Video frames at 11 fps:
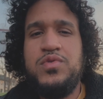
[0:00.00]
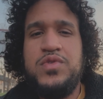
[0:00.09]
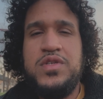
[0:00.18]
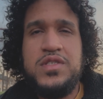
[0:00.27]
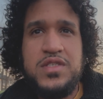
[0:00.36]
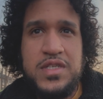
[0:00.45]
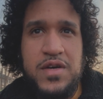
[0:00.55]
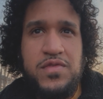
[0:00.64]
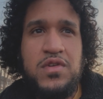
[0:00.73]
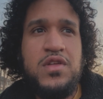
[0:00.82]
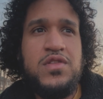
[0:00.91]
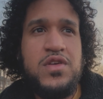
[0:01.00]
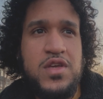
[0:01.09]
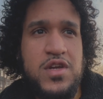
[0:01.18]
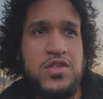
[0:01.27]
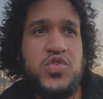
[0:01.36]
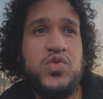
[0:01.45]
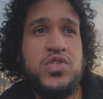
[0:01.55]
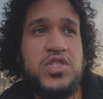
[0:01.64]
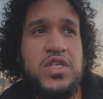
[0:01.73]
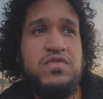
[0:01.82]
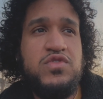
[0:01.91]
This is definitely the year to
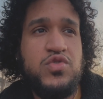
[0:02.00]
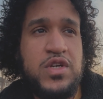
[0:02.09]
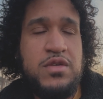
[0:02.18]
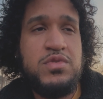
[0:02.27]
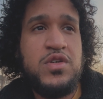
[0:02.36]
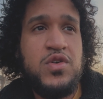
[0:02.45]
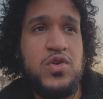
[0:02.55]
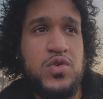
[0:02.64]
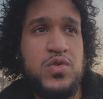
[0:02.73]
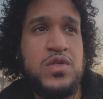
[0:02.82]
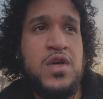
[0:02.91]
achieve dreams and goals.